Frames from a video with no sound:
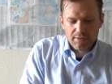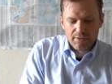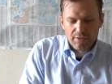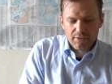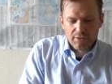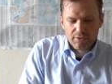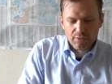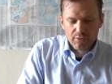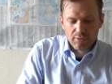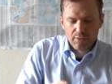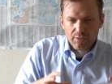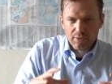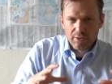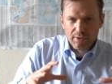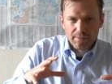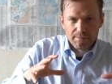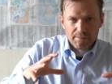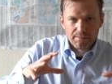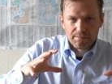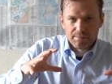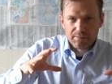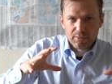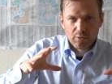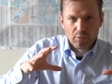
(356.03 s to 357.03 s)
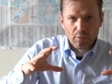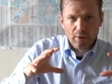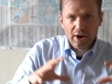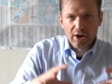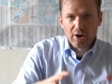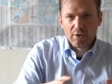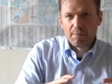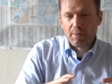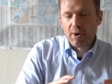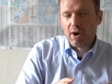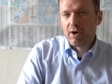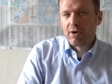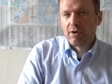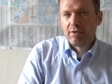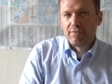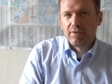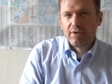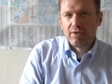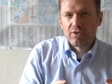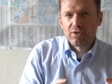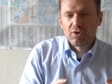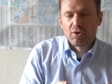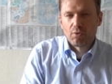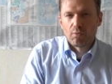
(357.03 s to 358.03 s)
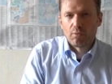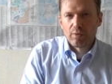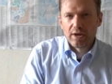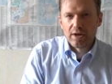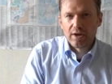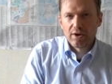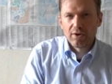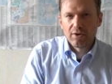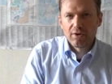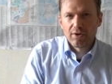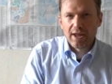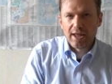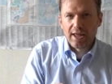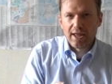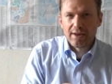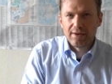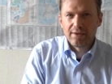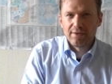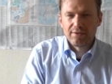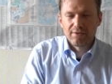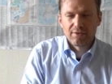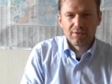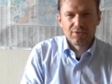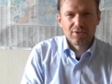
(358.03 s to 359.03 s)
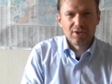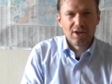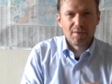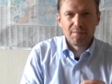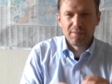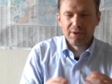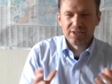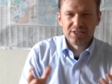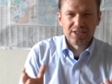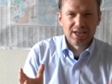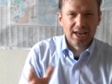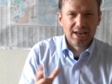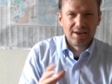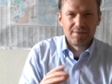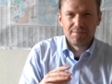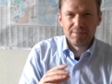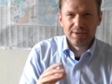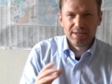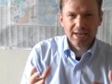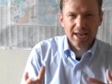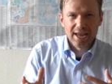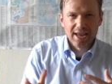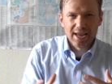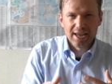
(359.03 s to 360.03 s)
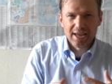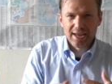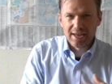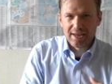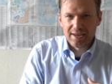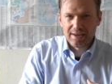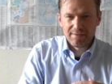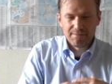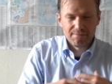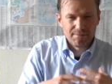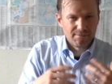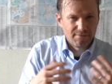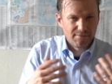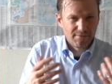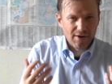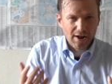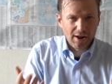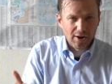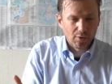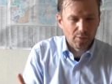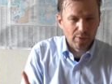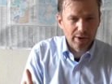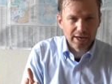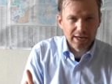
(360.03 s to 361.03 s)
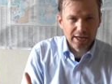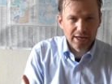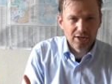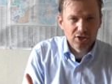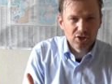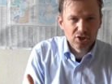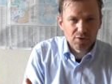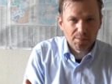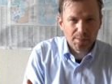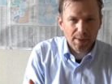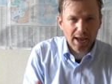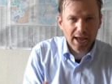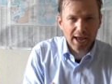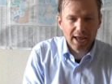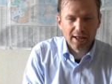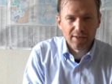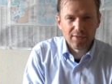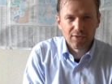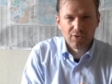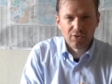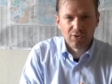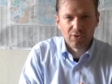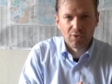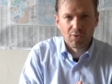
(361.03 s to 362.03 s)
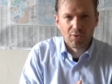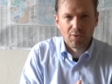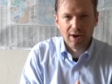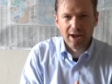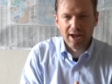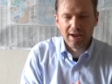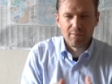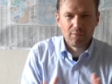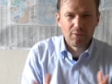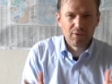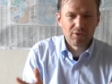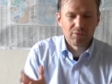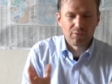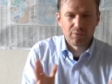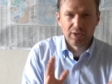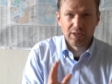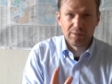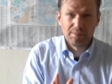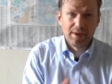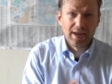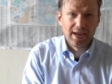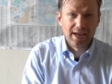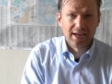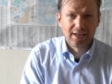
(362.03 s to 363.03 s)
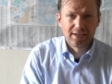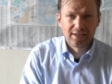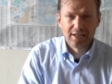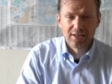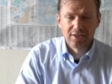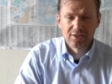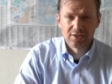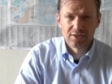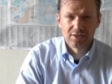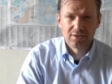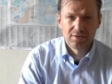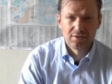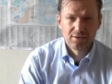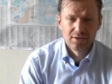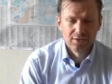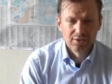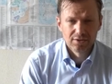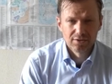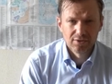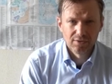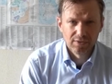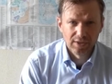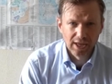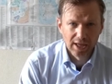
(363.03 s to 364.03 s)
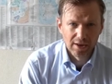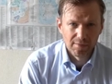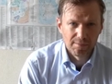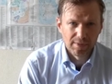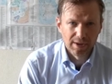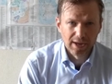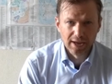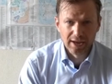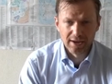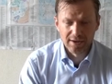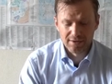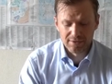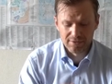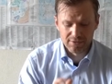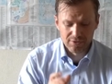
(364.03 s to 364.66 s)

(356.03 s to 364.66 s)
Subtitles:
through the greater part of his career, and there's not much NBA following in Japan, so I wasn't really paying attention to the NBA